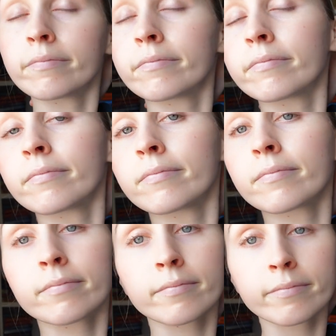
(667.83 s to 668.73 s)

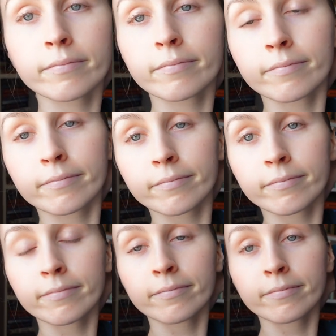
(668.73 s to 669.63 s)

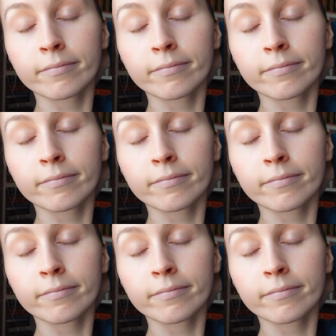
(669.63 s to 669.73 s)
Nobody speaks.